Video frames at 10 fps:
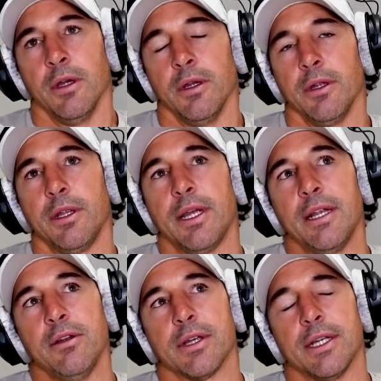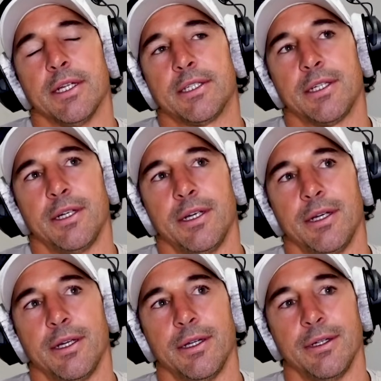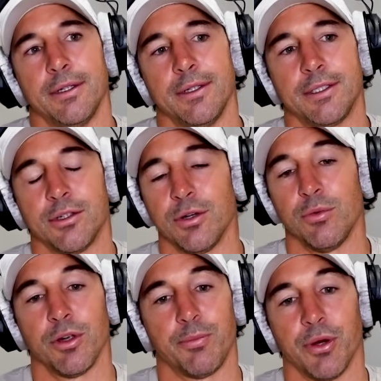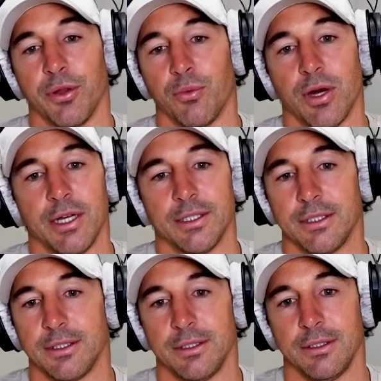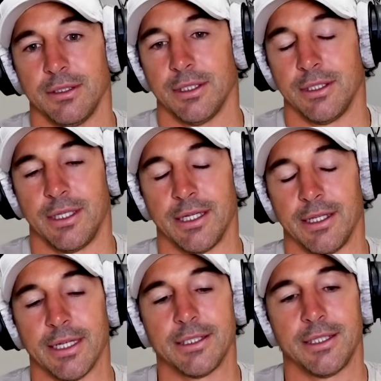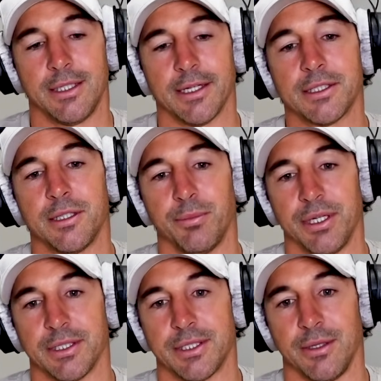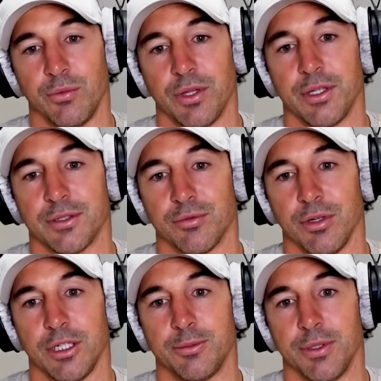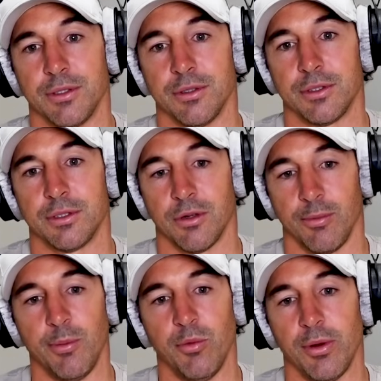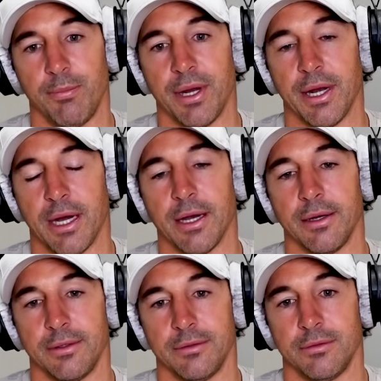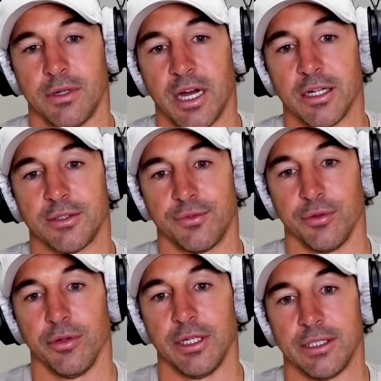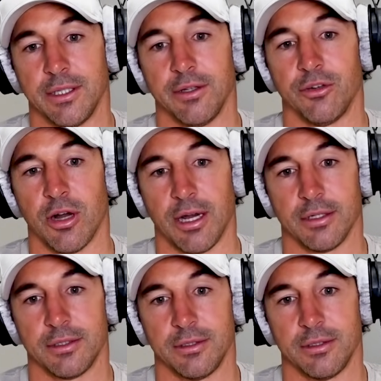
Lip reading: Yeah, look, it's got to work both ways. That's the biggest thing with this release, because I remember when Ben Hunt asked for a release at the Dragons,